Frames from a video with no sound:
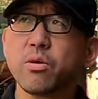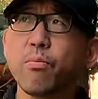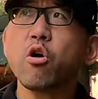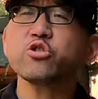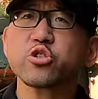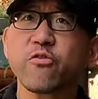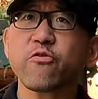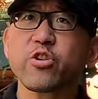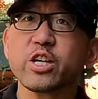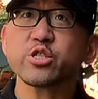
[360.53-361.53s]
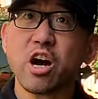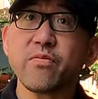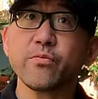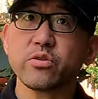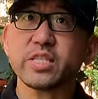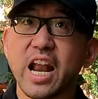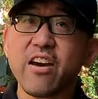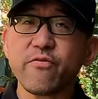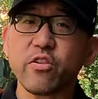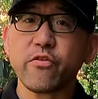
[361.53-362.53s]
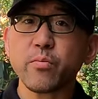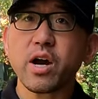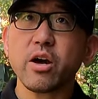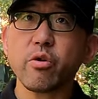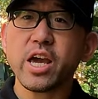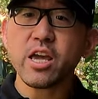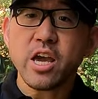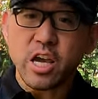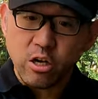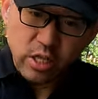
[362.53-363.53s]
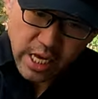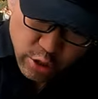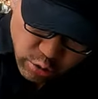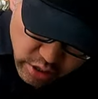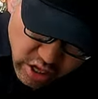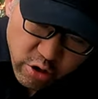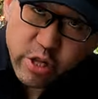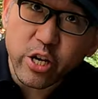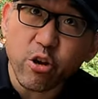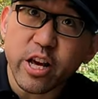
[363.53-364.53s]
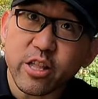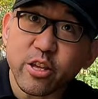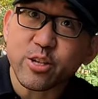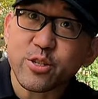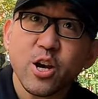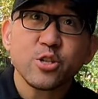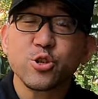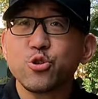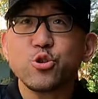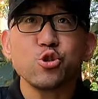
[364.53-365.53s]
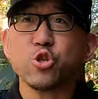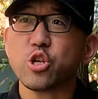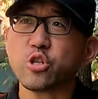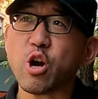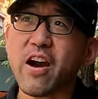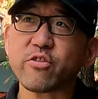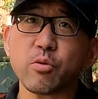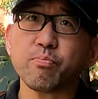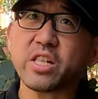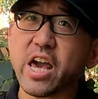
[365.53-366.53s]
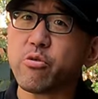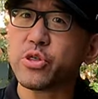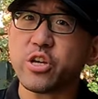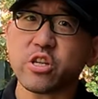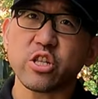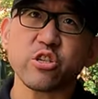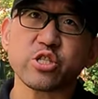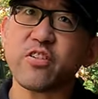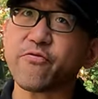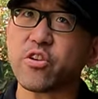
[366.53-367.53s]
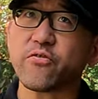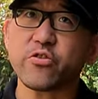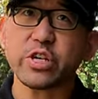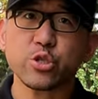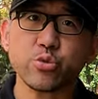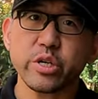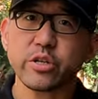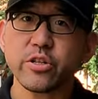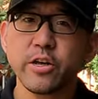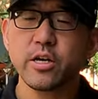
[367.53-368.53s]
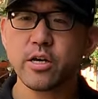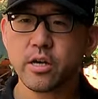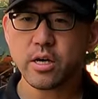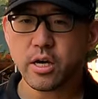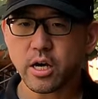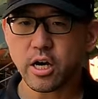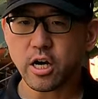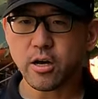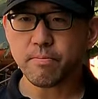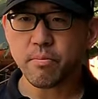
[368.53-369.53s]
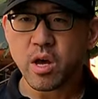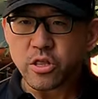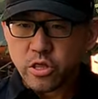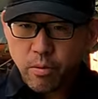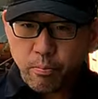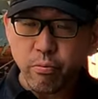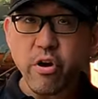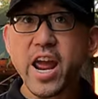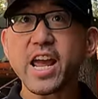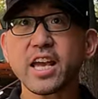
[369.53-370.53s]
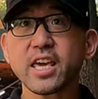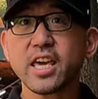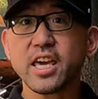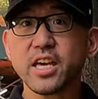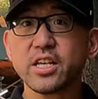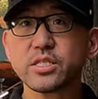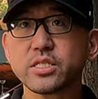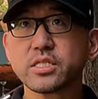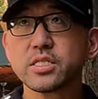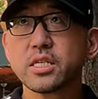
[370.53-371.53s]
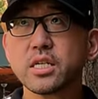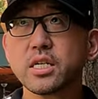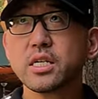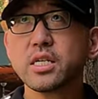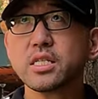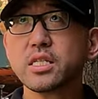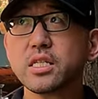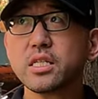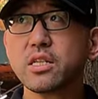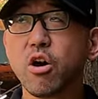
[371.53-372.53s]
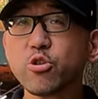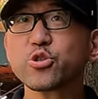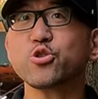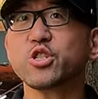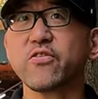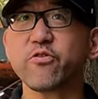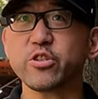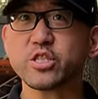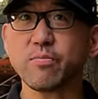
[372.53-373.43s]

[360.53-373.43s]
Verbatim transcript: the most free soft modes that I felt from Gotway, it'll let you literally go like this. So you, you have to play with it a little different for each wheel. Um, the brake is also different